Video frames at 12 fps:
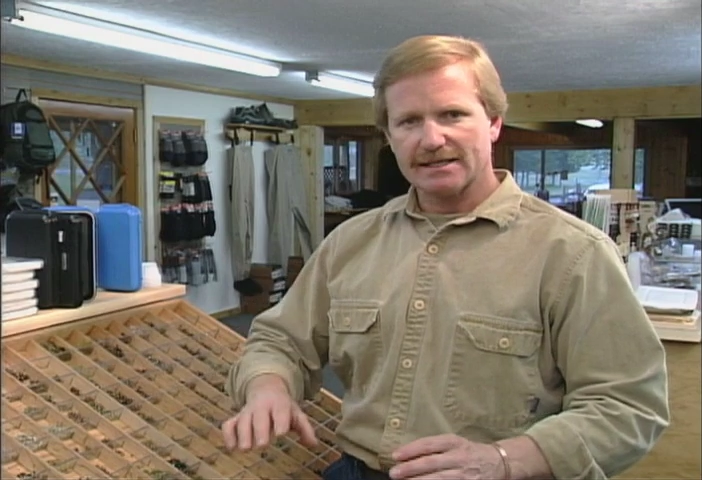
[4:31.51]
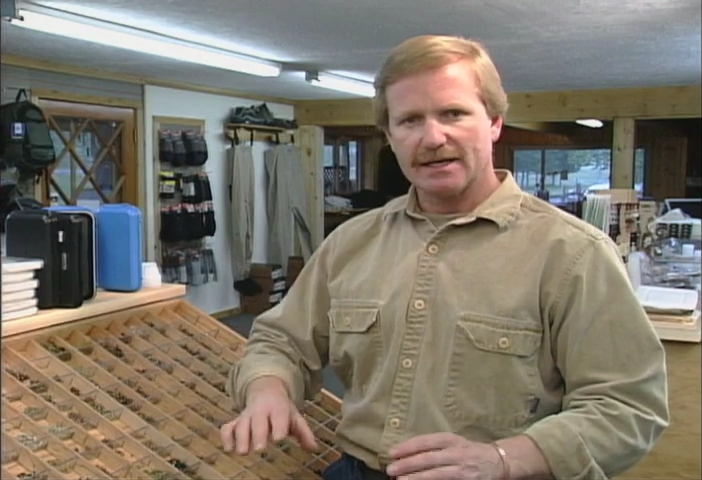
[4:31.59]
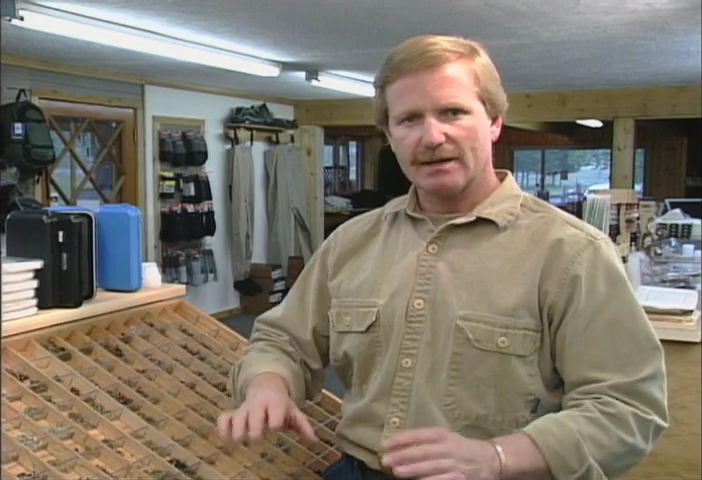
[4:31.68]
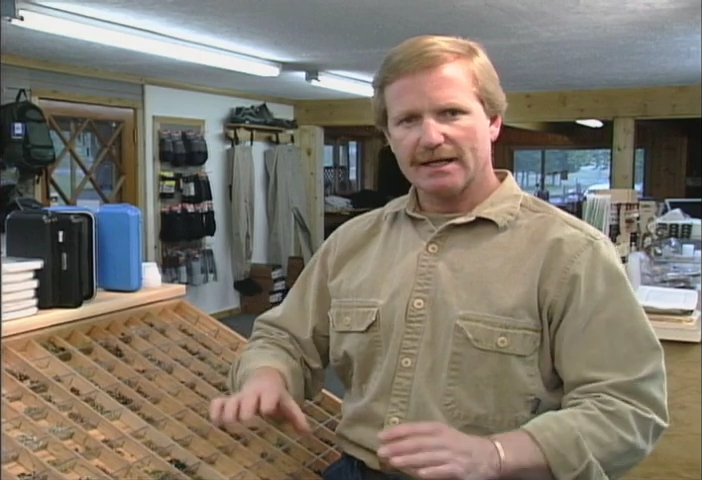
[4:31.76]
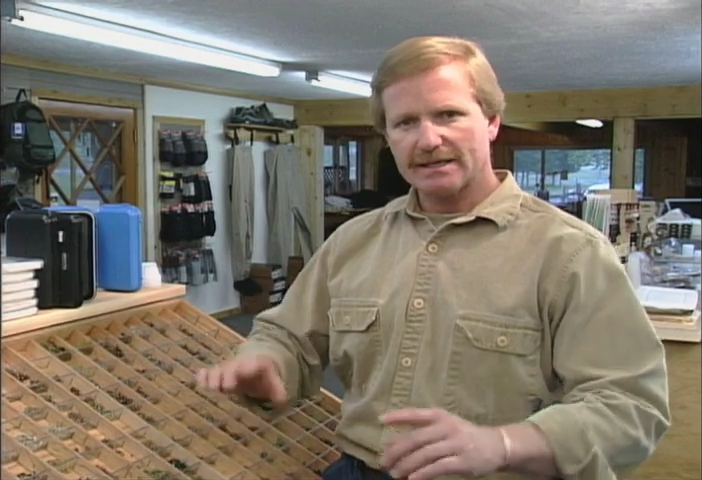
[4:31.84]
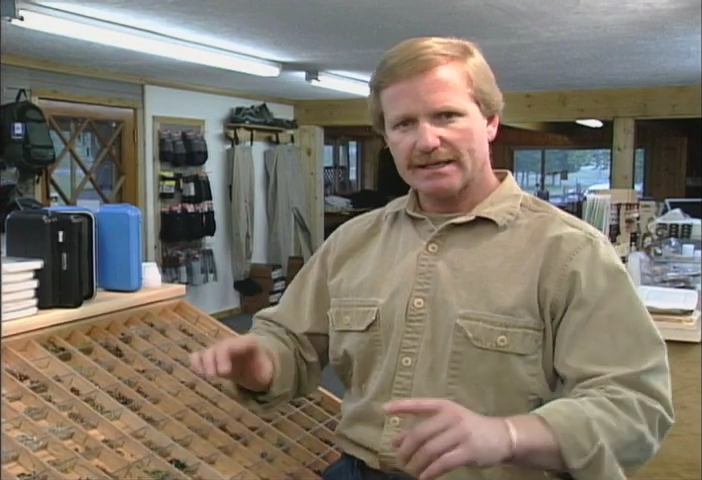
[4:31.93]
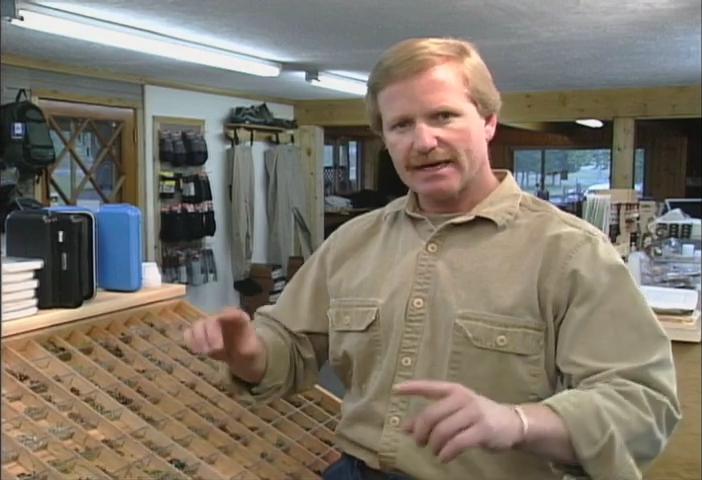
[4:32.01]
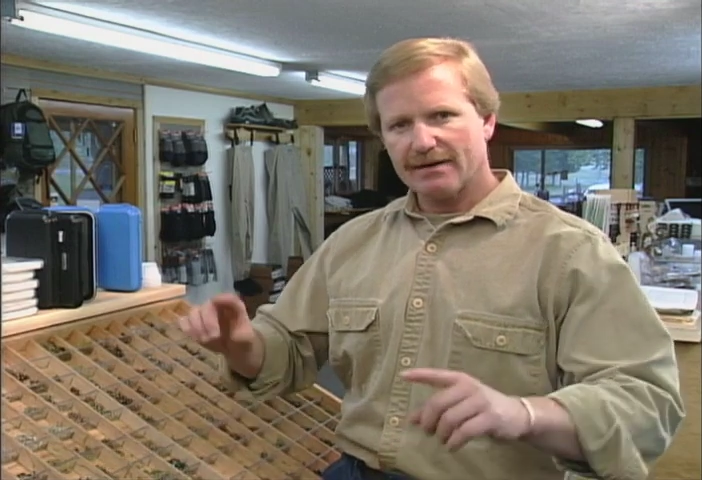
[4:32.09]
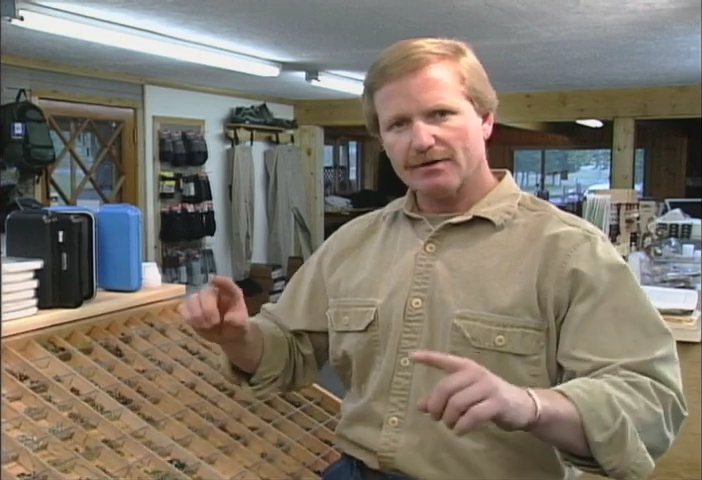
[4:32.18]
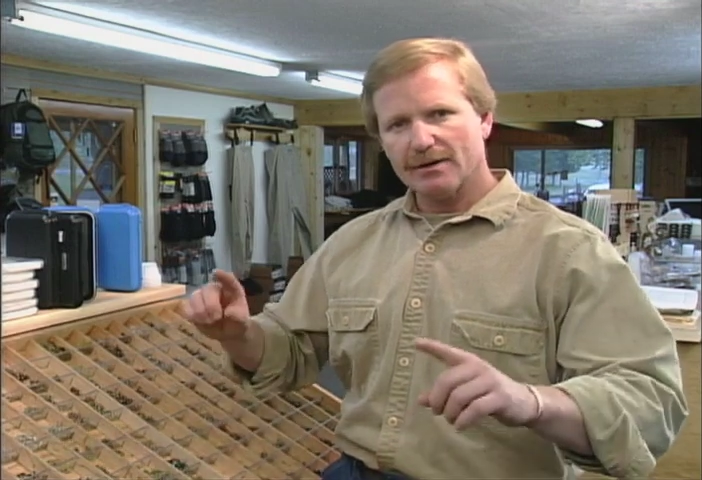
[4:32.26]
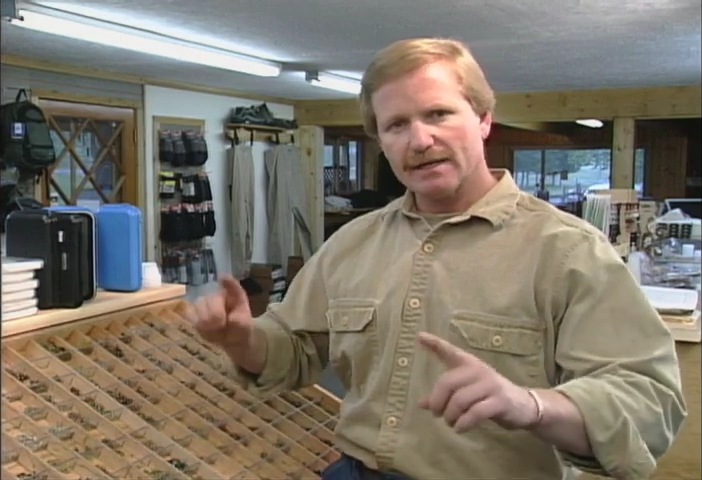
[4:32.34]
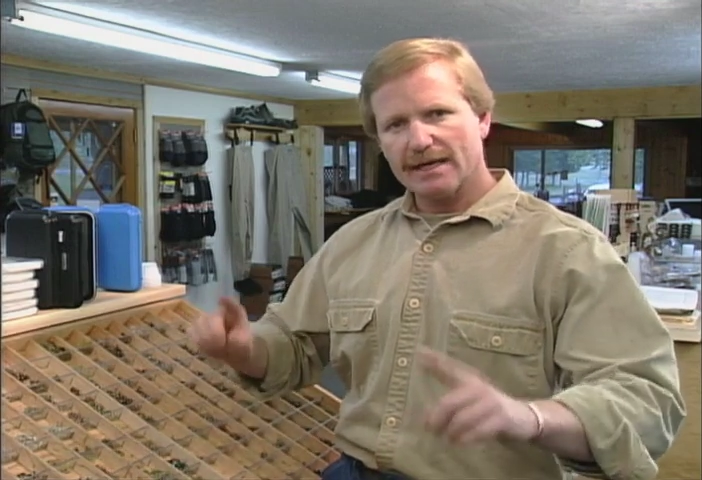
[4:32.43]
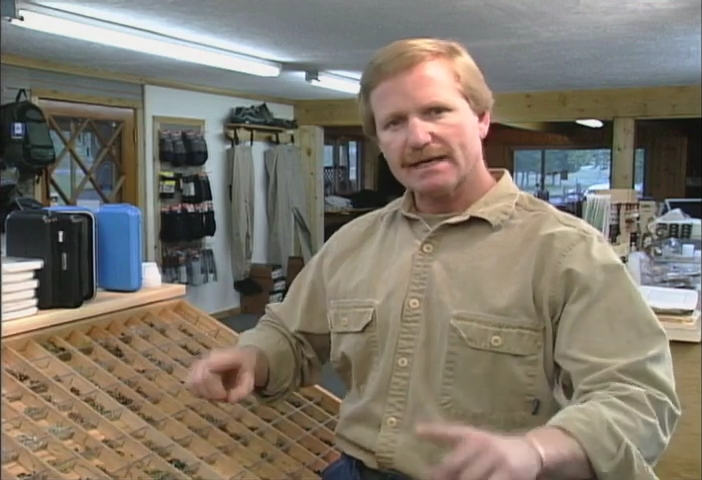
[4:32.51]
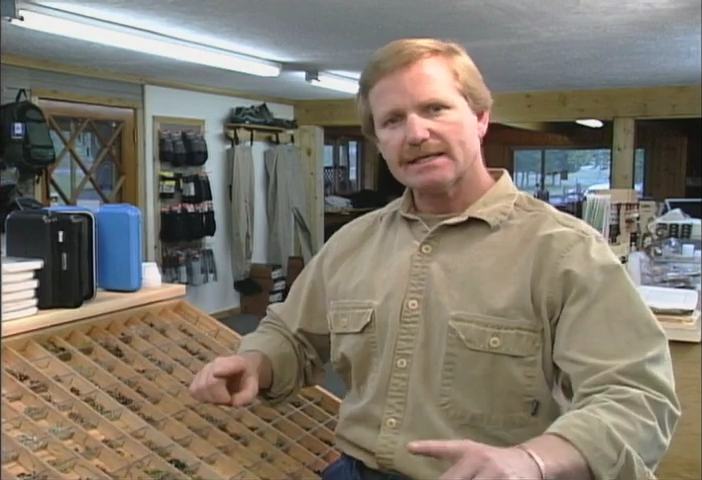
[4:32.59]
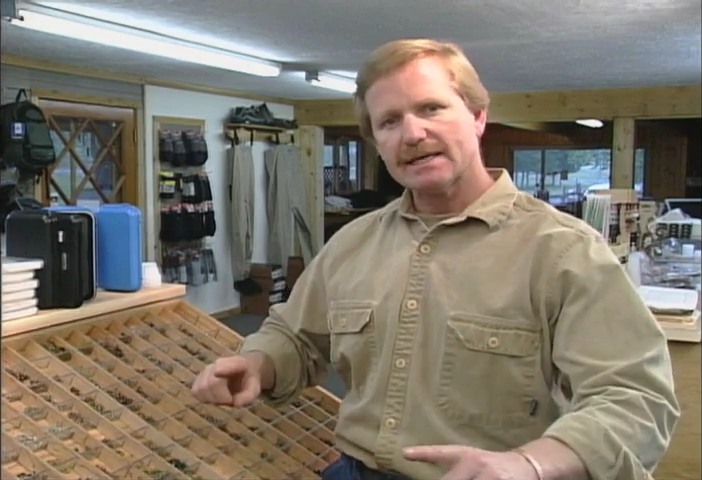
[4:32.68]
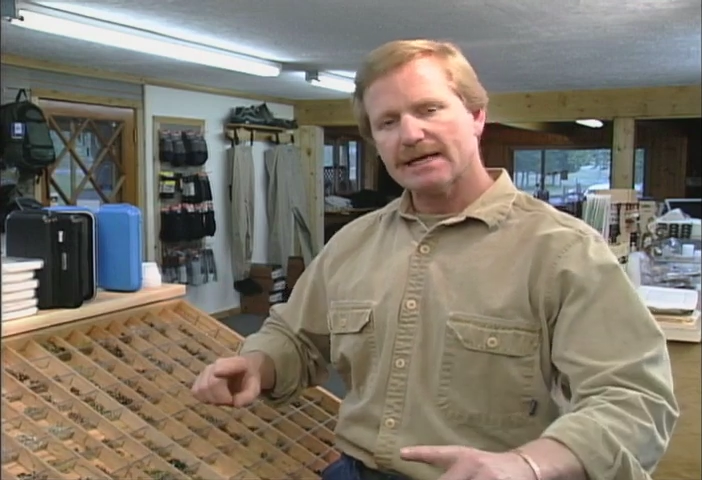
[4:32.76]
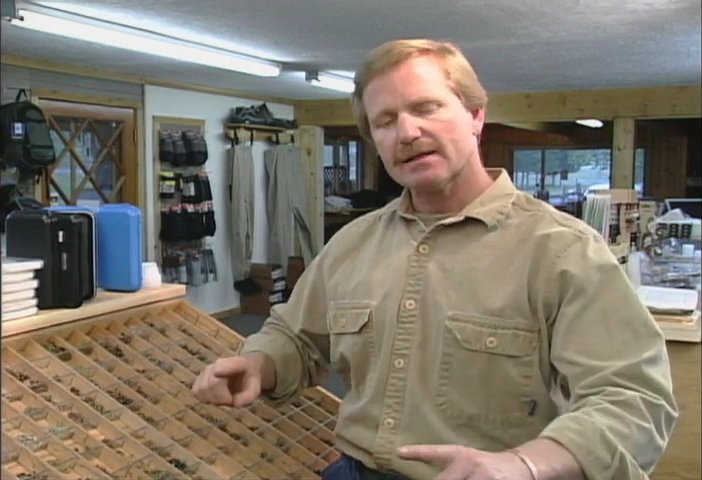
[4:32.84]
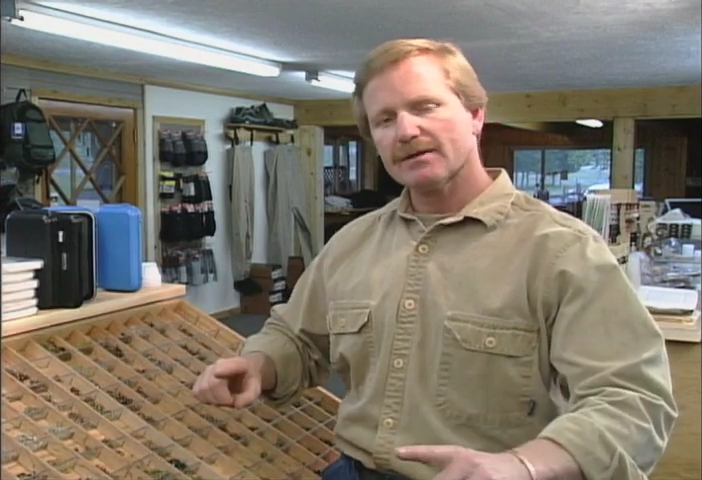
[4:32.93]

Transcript: I like to have the lead take